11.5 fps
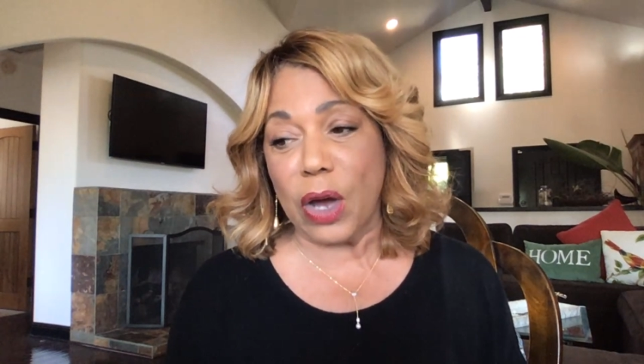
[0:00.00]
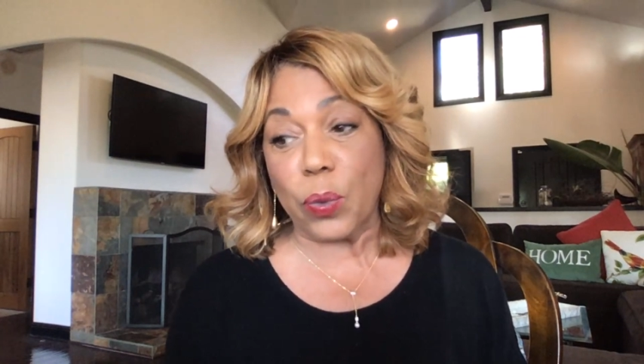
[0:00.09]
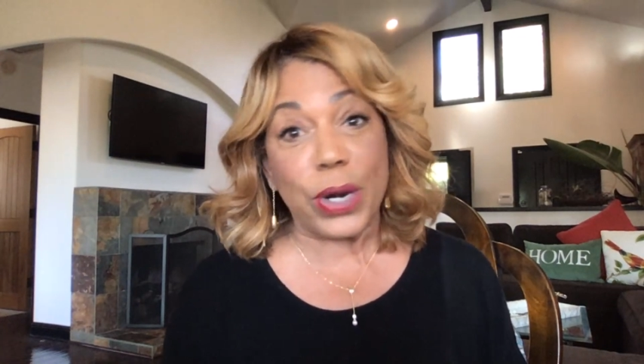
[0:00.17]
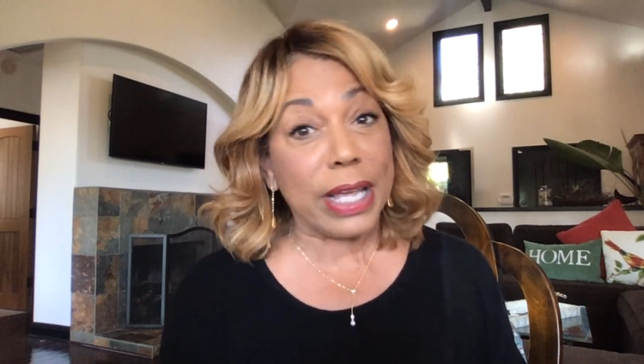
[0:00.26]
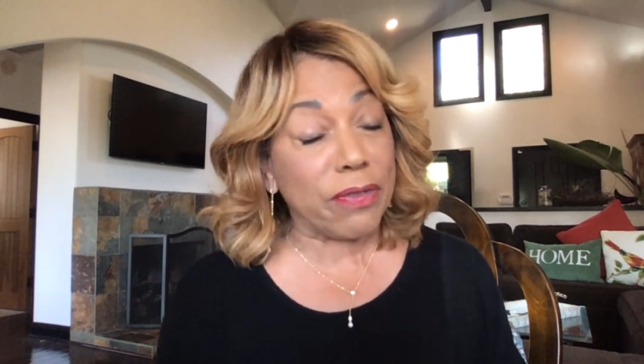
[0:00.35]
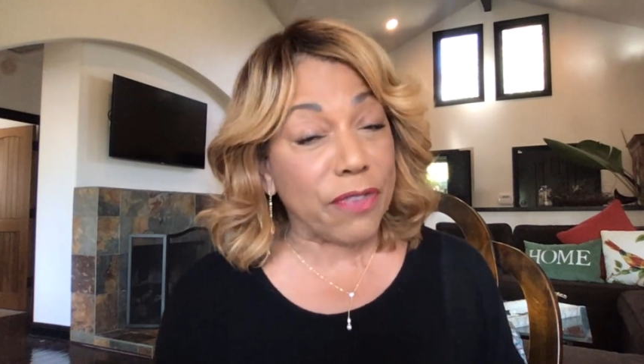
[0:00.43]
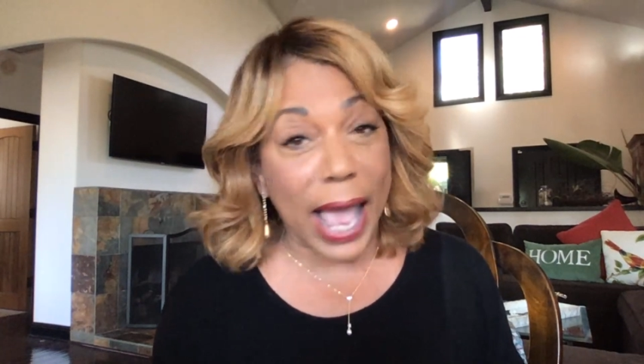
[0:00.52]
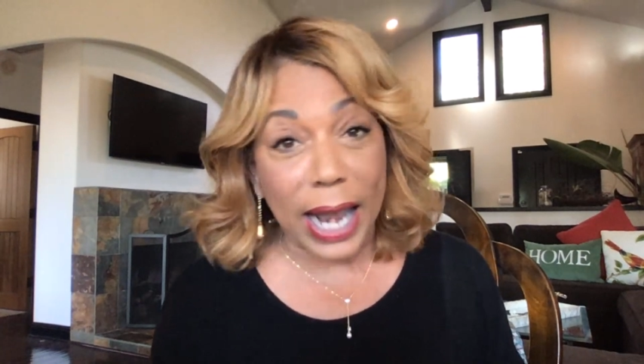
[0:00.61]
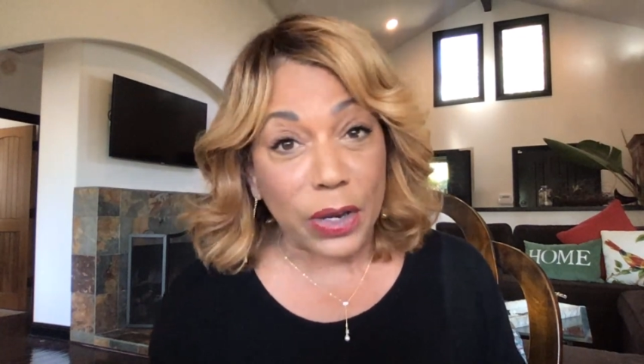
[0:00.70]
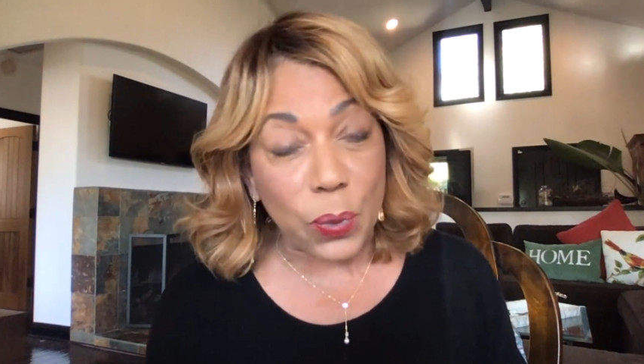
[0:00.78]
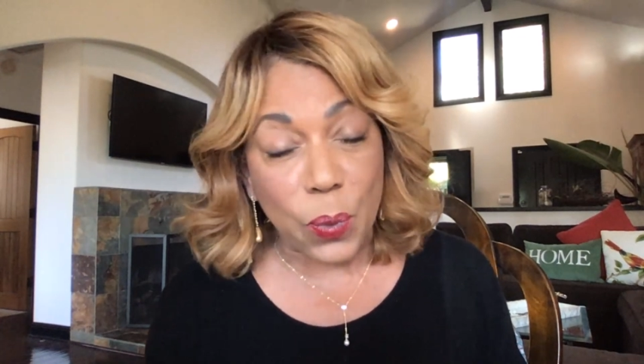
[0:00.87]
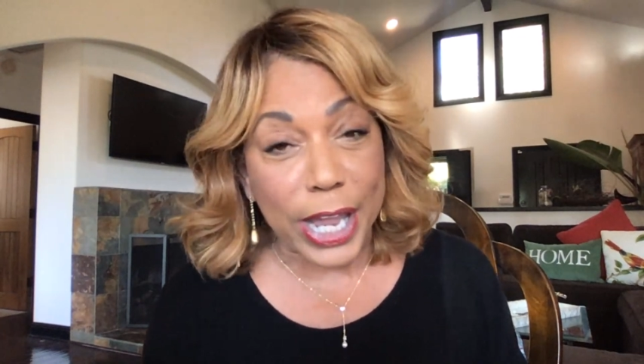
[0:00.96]
a
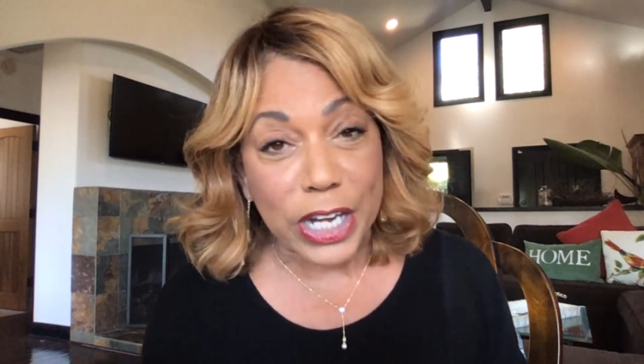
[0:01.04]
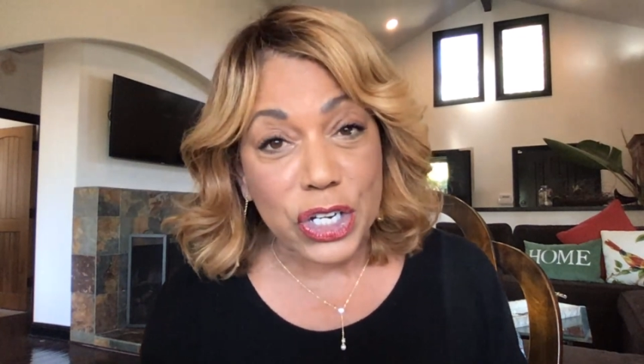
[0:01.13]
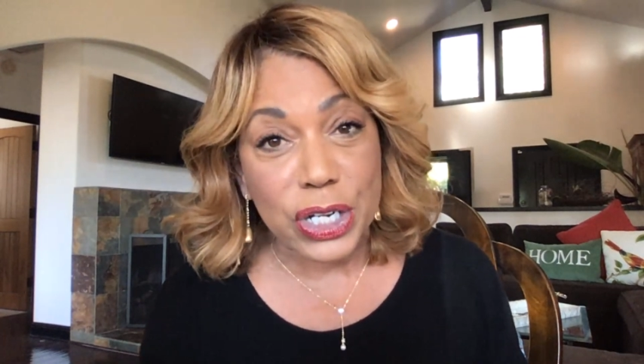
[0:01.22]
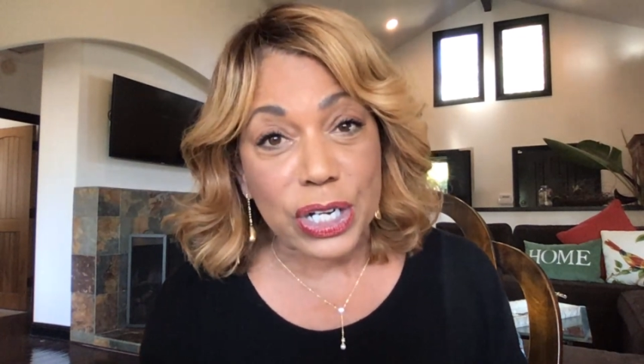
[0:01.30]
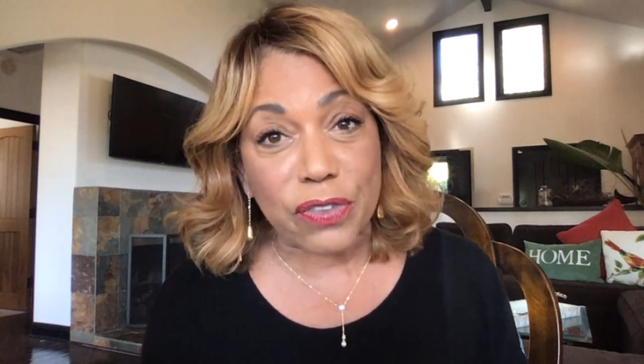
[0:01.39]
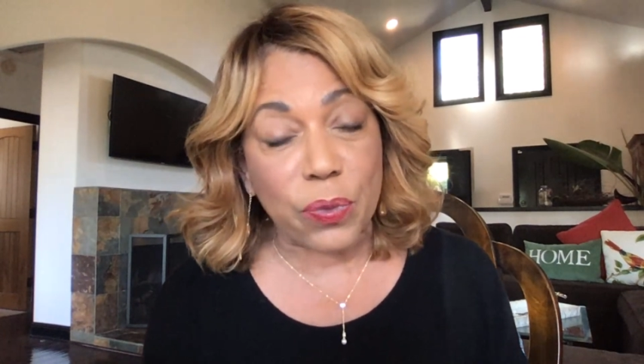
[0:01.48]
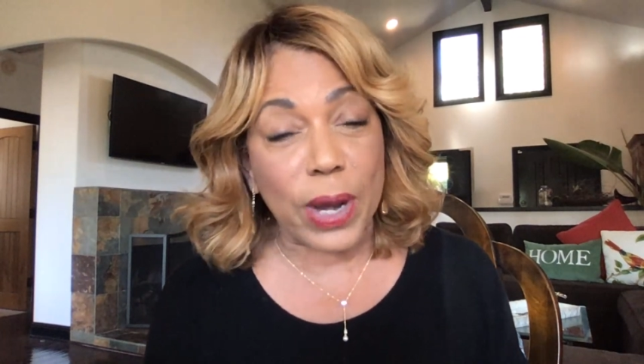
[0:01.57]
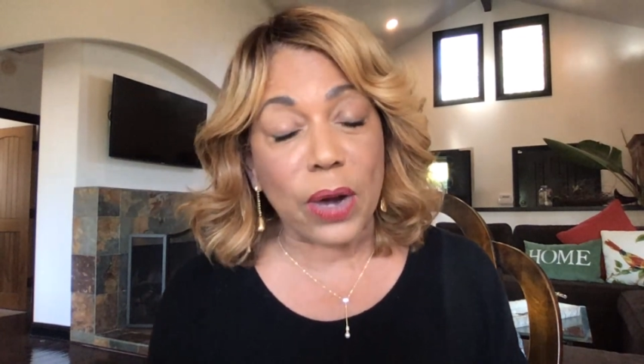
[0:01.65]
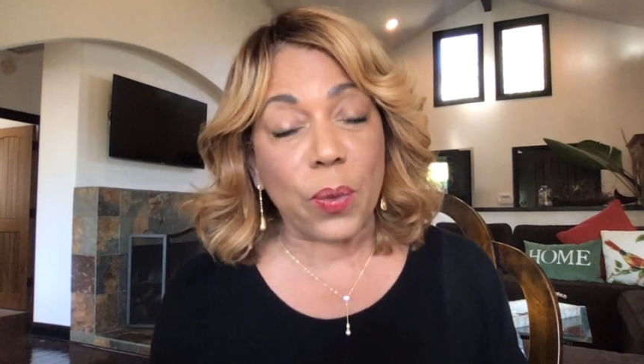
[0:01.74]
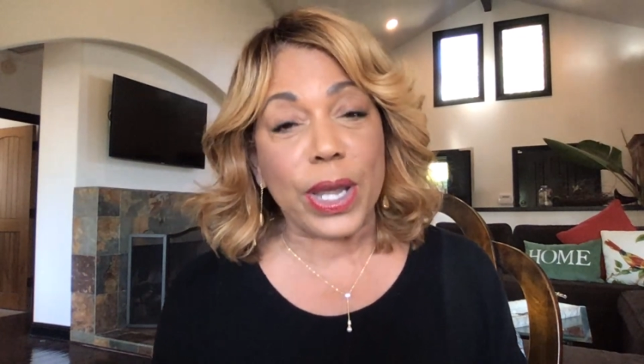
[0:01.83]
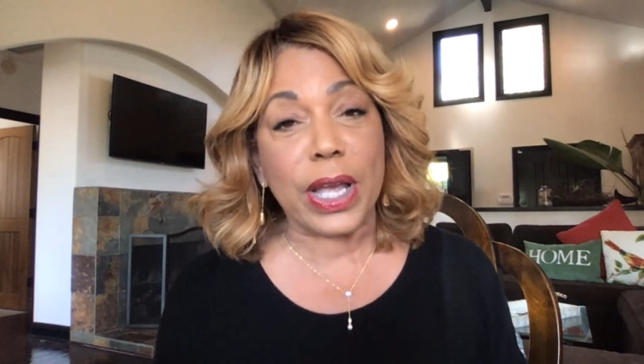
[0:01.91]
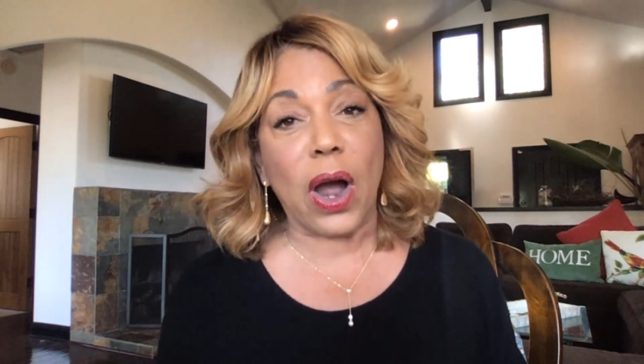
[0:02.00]
reevaluation of
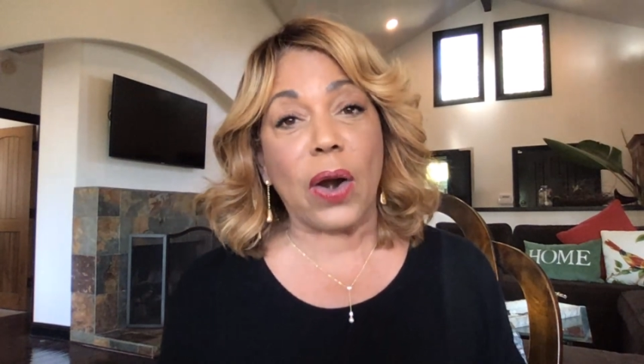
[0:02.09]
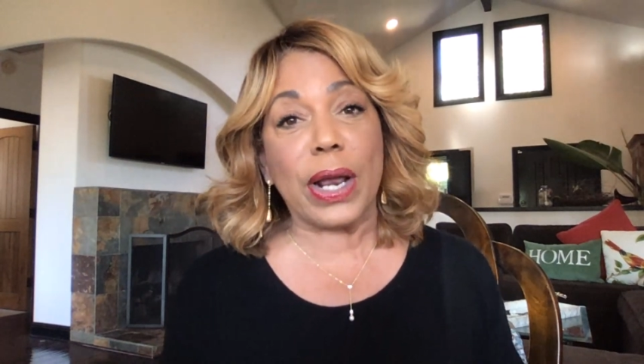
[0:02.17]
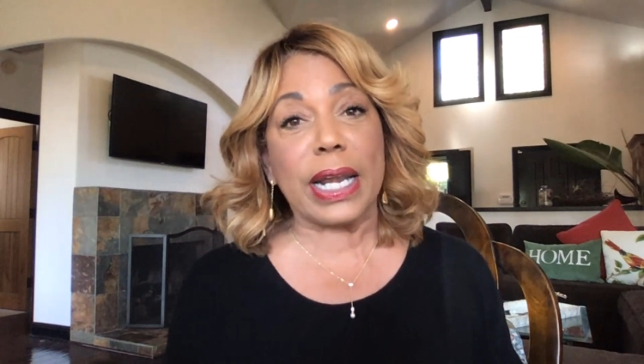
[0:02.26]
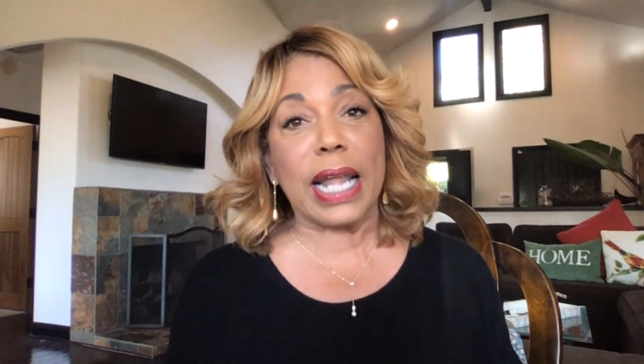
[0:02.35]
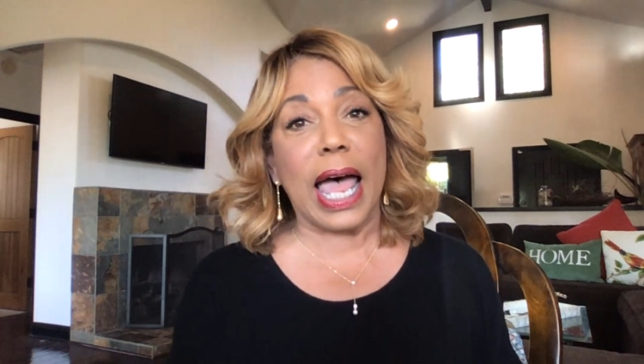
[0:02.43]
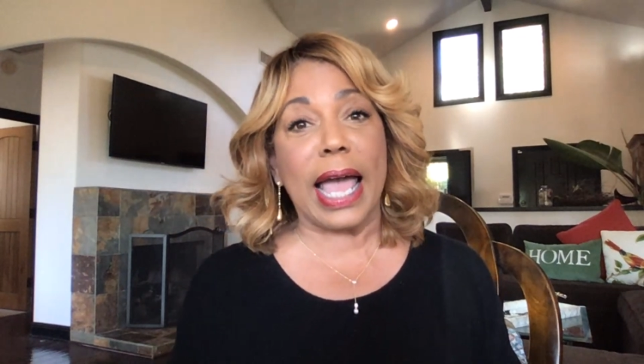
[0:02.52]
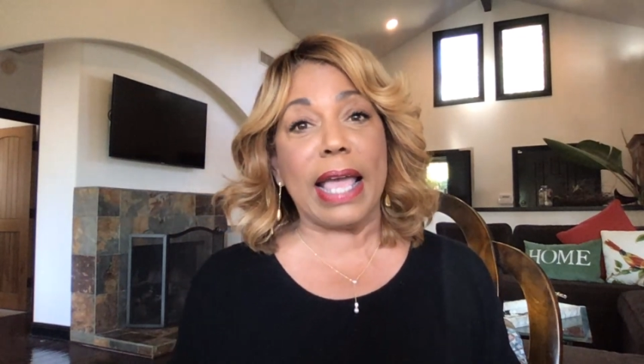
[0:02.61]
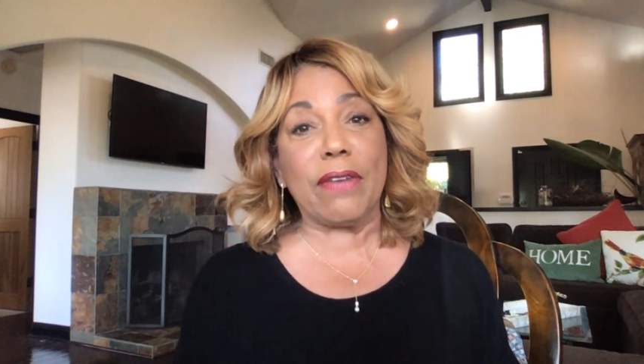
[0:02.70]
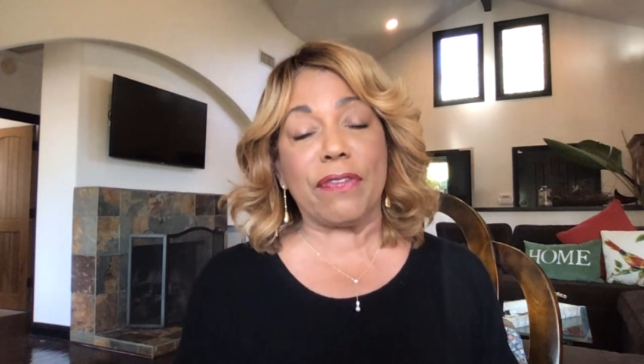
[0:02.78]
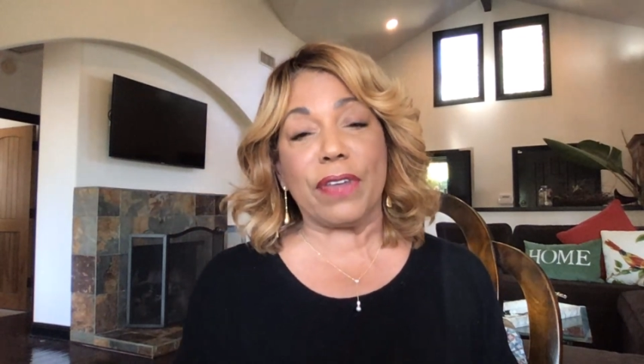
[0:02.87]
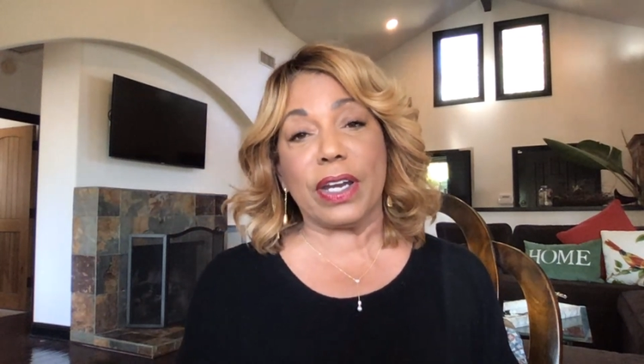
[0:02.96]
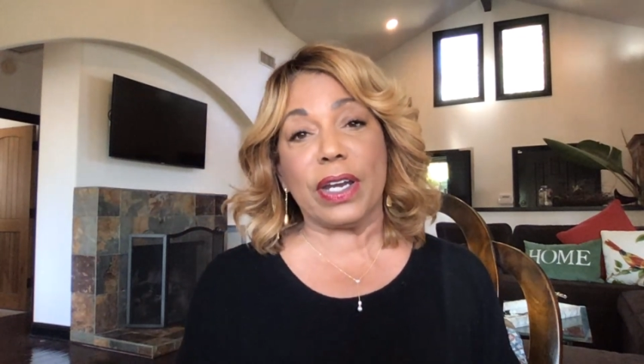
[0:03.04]
where we are in
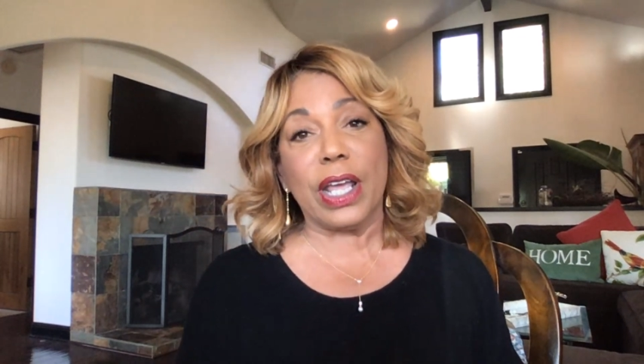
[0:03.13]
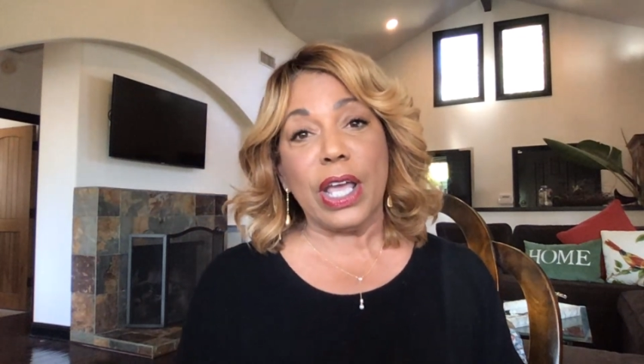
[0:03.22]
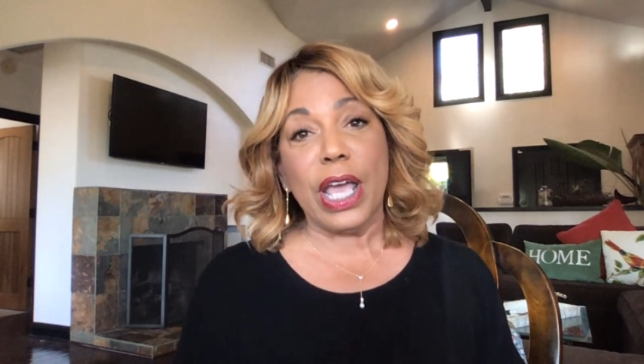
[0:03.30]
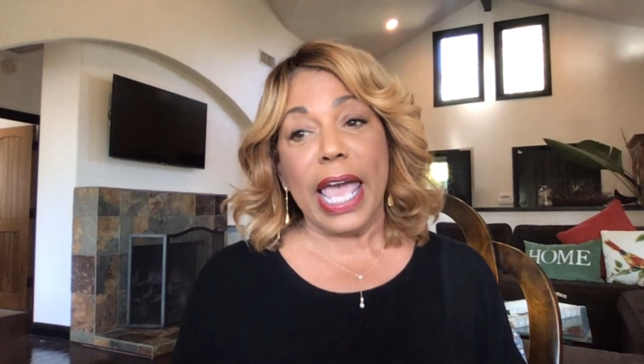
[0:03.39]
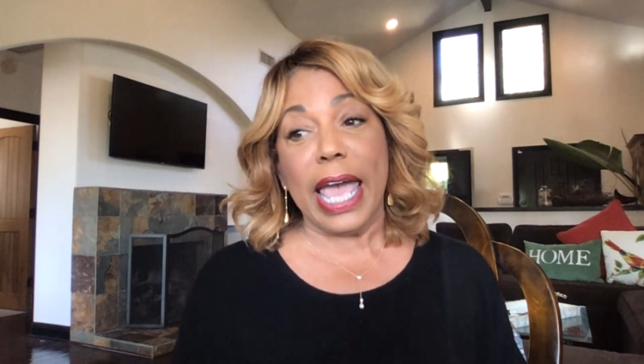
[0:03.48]
life and